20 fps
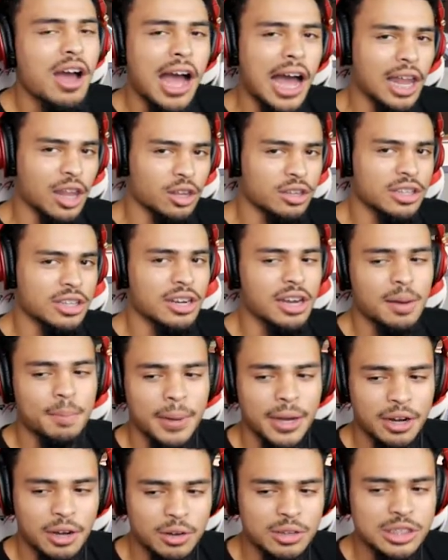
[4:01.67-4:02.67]
I looked it up.
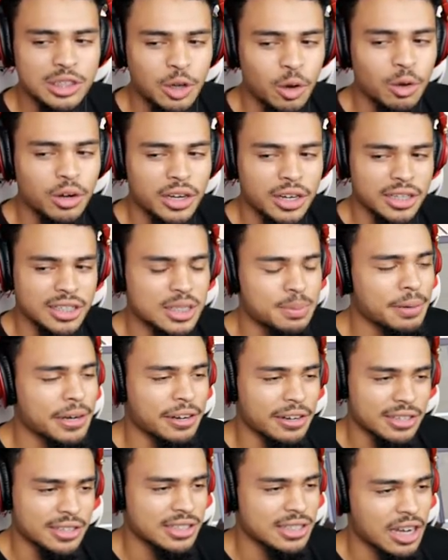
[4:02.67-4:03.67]
I know it's Golden
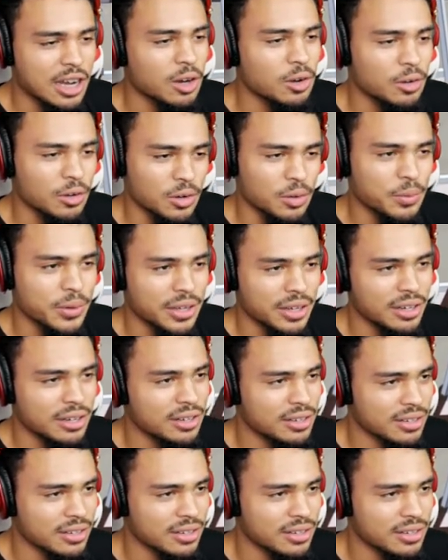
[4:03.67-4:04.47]
Experience and not Golden Wind.